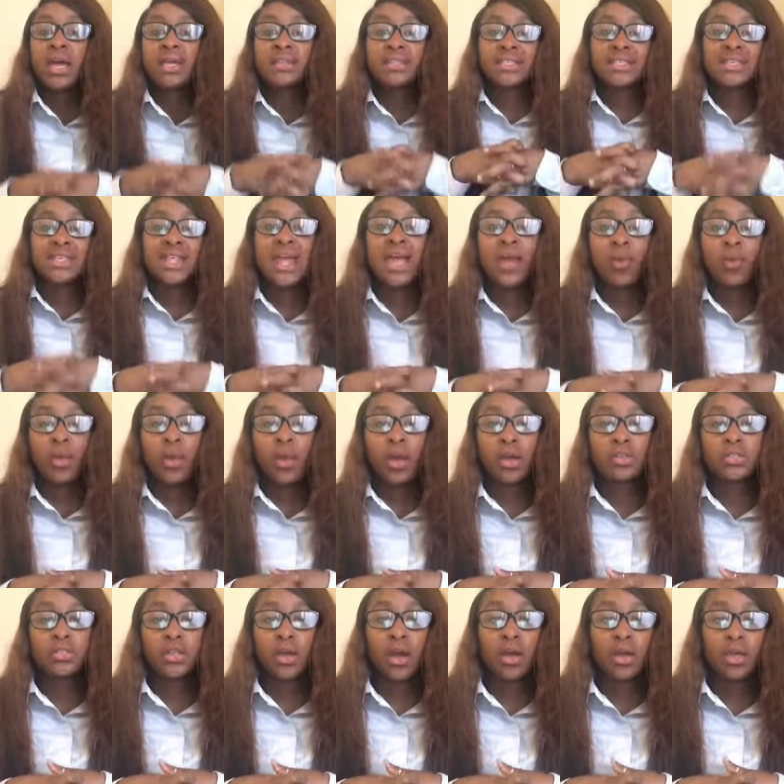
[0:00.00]
Today we are
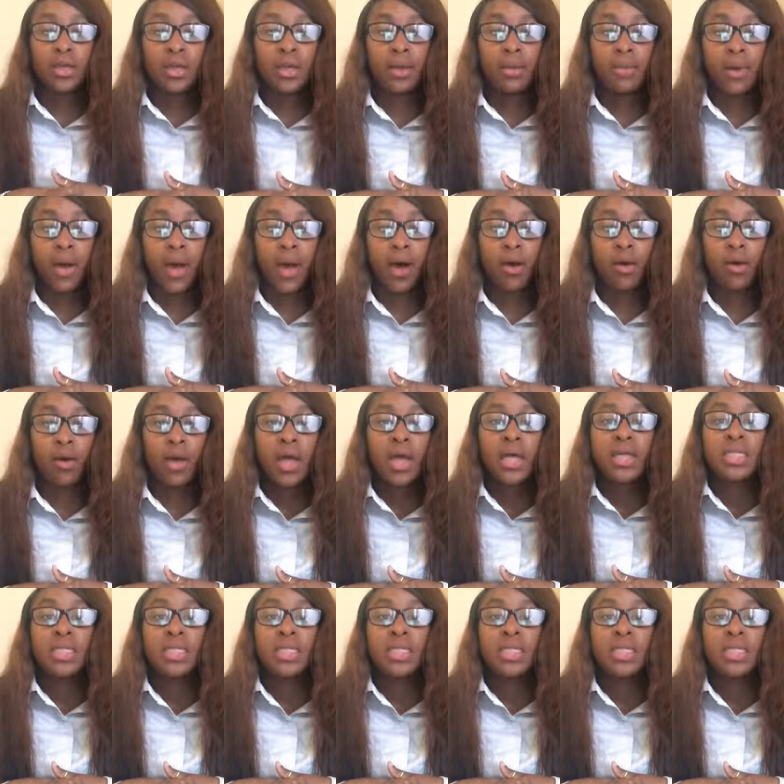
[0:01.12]
talking about